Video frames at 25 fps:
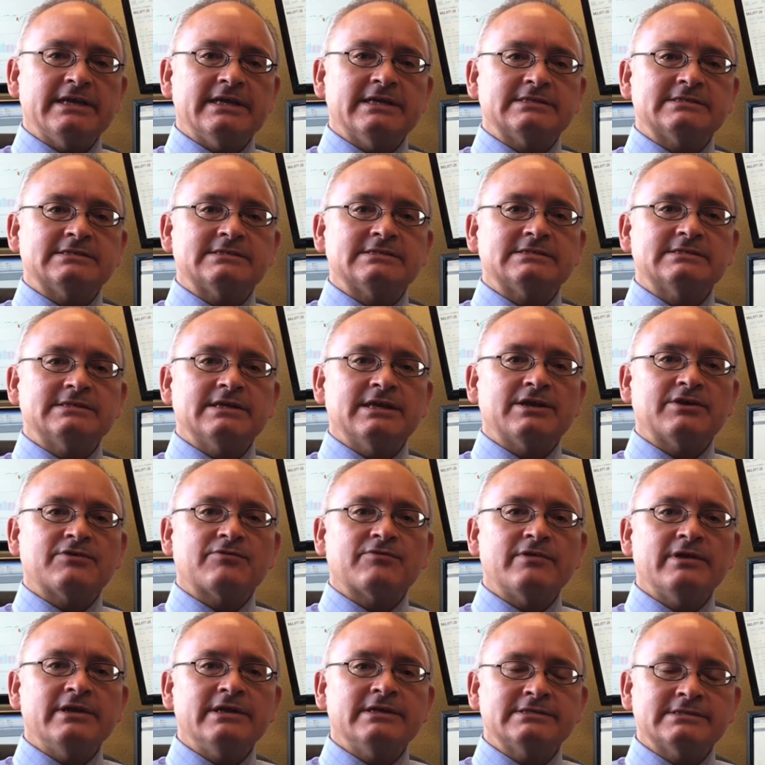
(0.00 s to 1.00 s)
it's
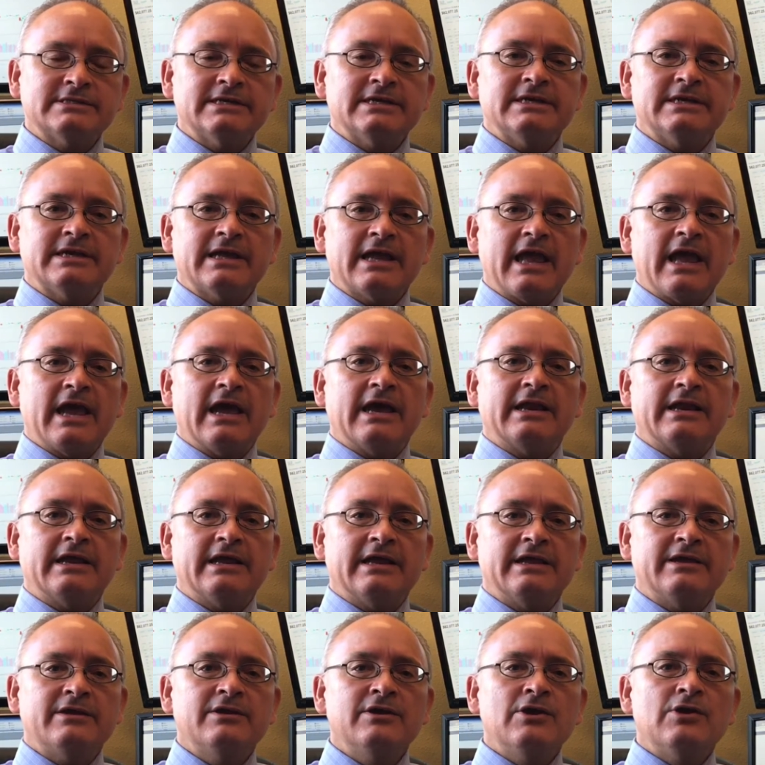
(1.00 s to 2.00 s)
increasing at
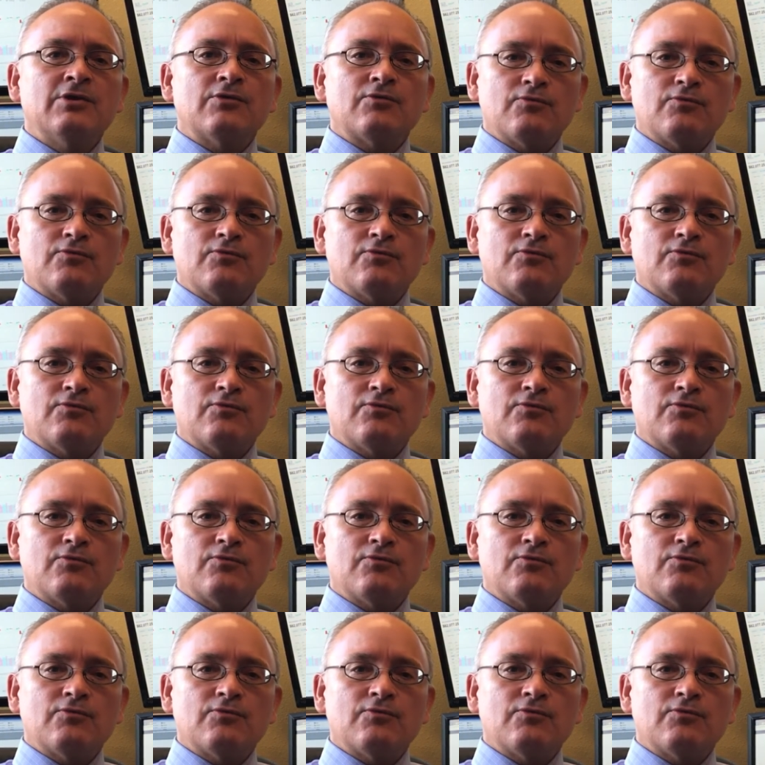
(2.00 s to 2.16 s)
a